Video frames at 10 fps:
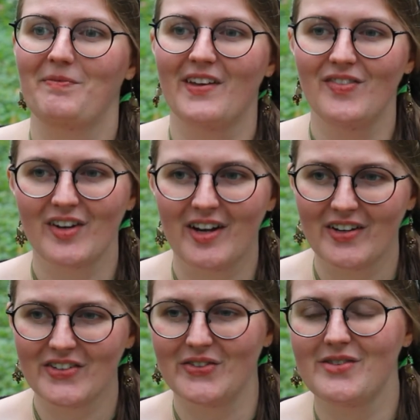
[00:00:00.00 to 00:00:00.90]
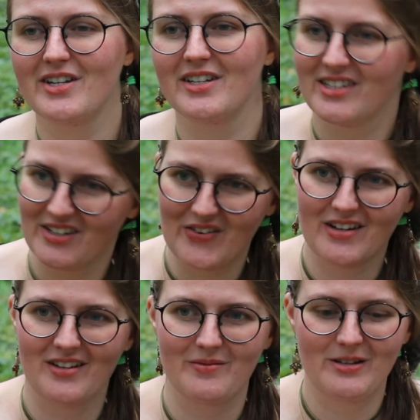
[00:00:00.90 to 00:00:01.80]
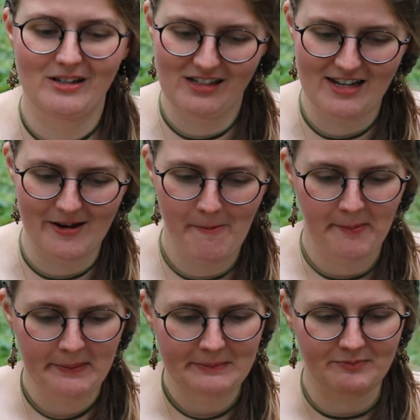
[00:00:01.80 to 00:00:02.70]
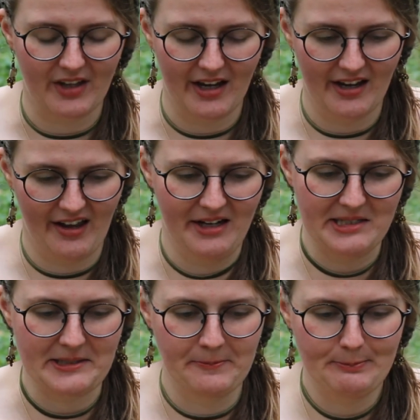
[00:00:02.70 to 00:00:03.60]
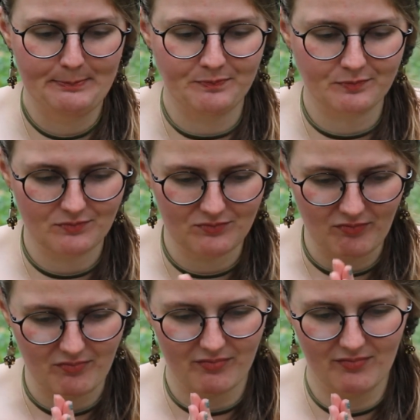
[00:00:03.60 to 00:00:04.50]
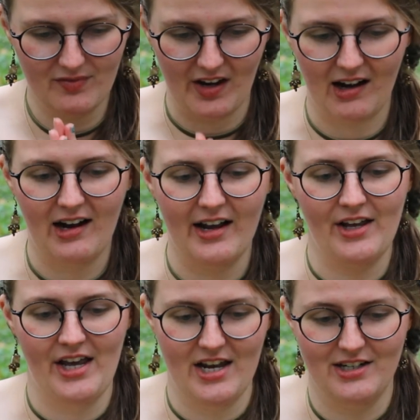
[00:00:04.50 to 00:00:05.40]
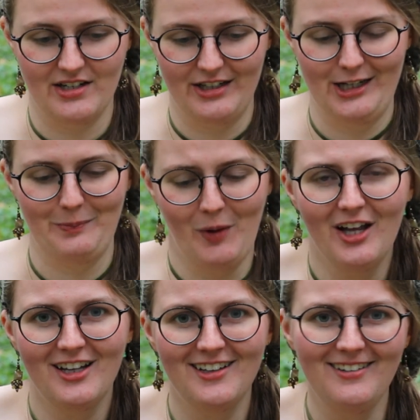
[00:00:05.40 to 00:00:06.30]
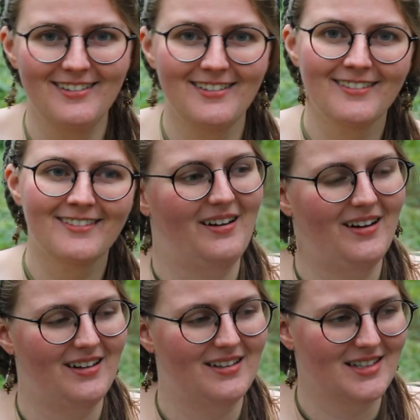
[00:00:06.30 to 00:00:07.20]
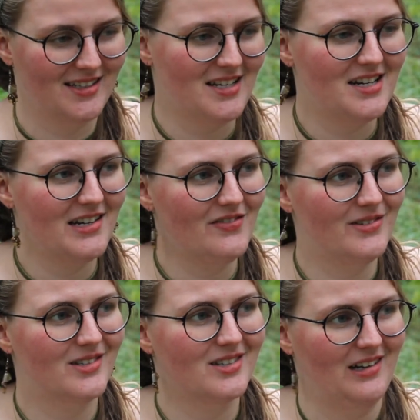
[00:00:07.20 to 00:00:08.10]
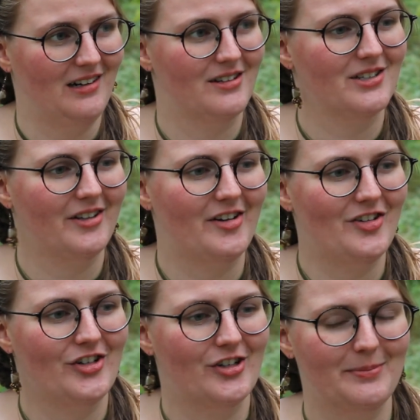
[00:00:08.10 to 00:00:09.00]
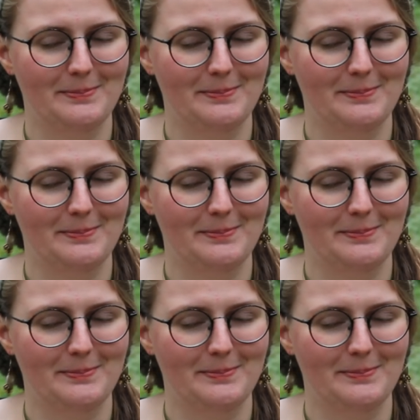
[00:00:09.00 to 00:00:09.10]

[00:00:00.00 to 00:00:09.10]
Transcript: in the costuming and sewing community, and I hated it. Sleeves are such